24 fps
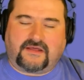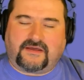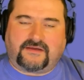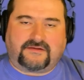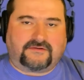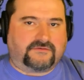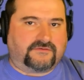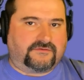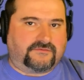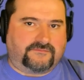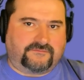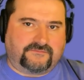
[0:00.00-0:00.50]
I
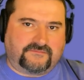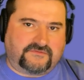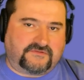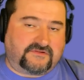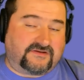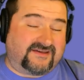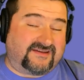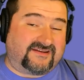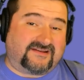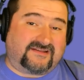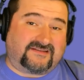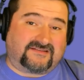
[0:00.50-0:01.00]
don't know,
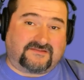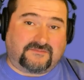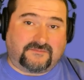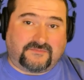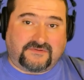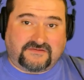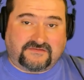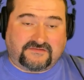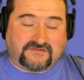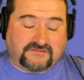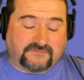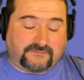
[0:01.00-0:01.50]
kind of like the
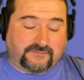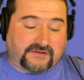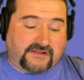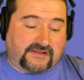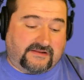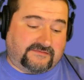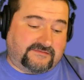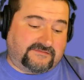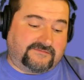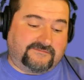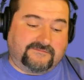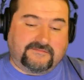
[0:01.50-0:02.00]
business
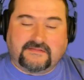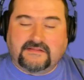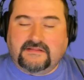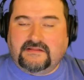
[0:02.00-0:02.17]
plans.